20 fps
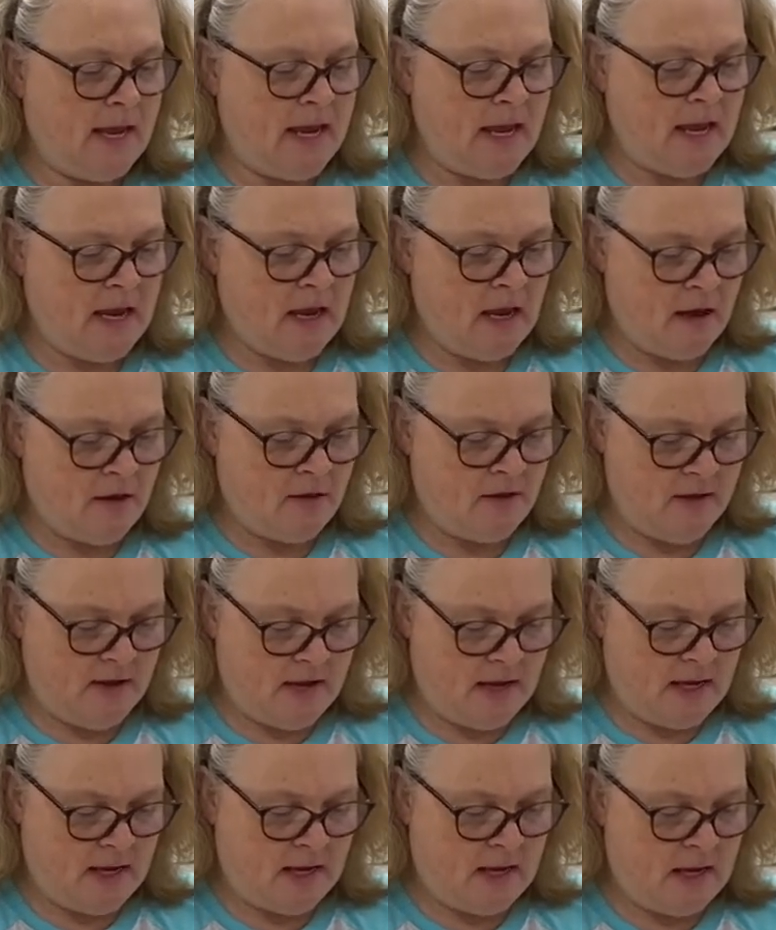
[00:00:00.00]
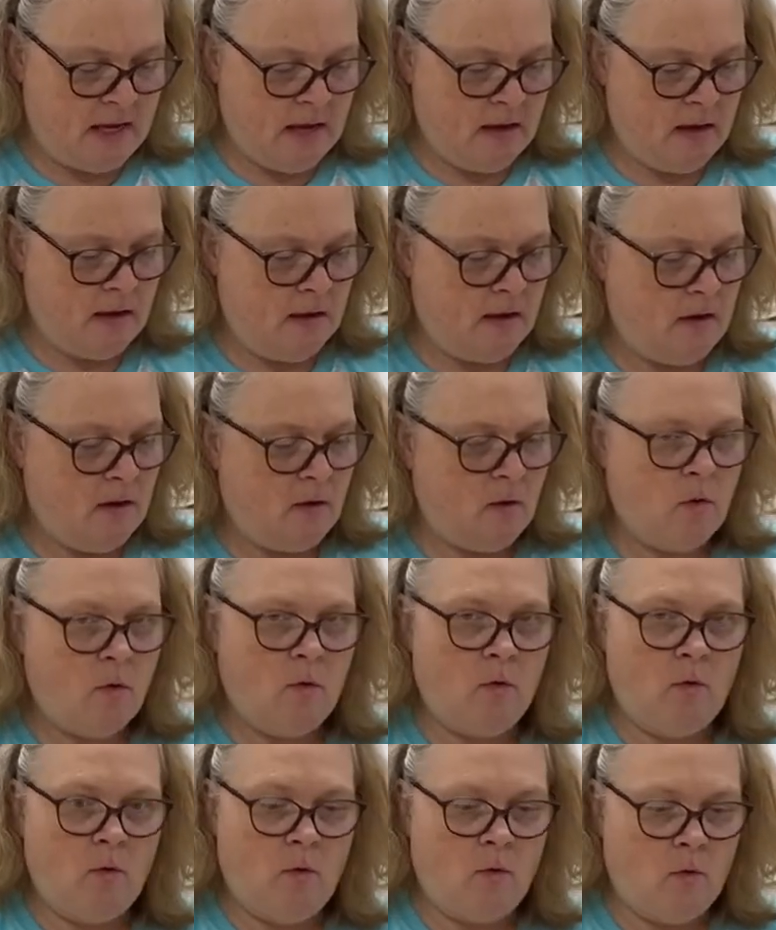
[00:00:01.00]
Lay the
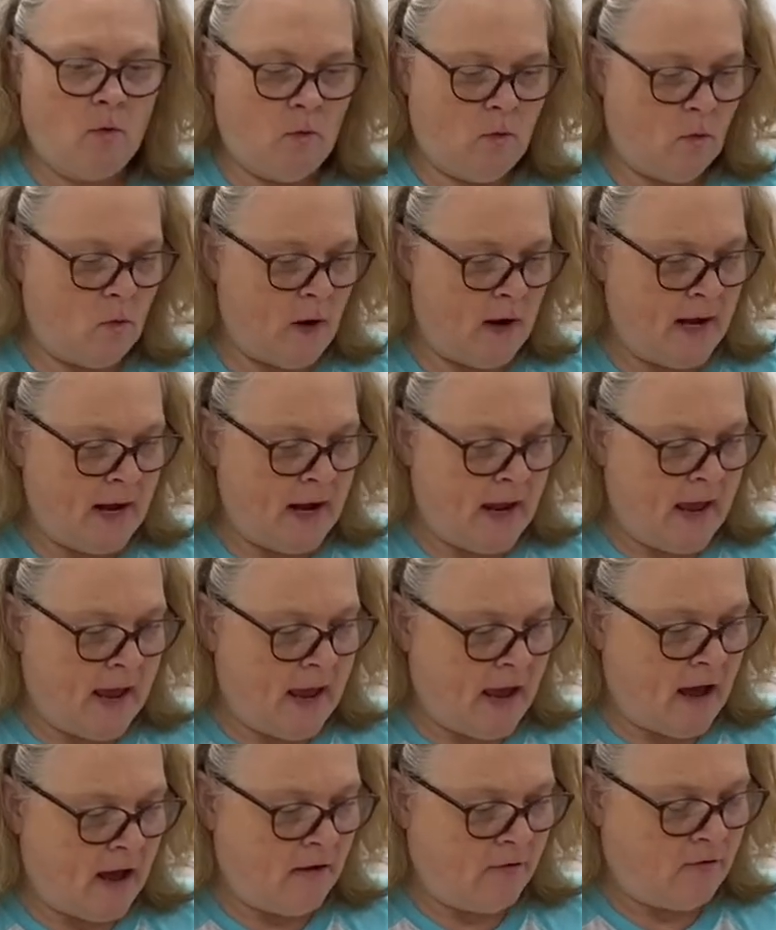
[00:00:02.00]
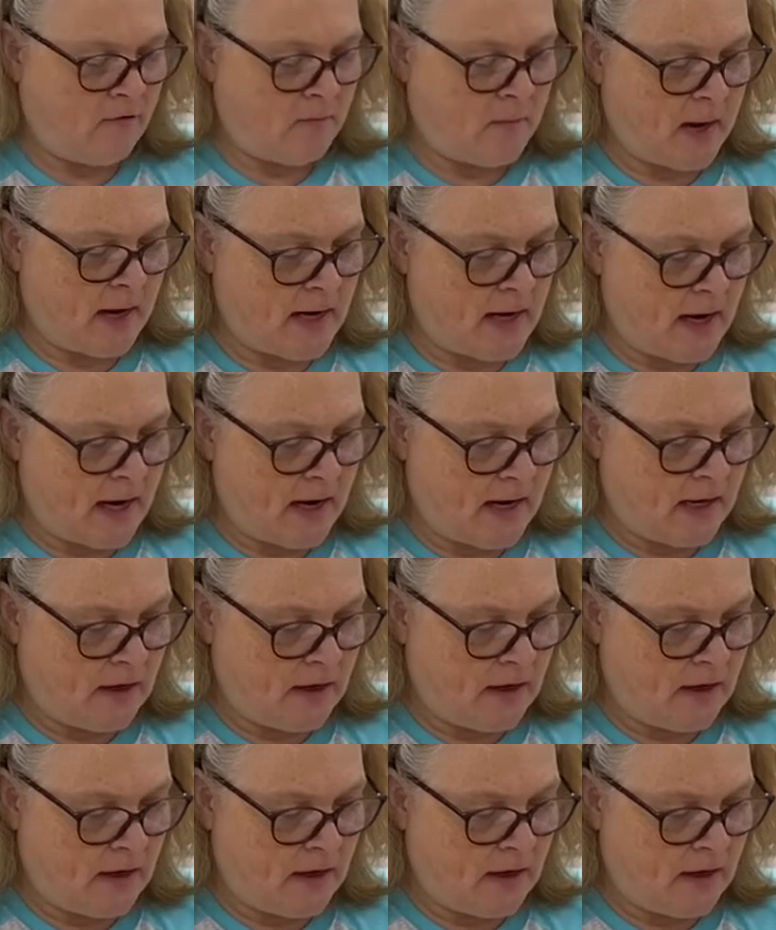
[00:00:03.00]
1.5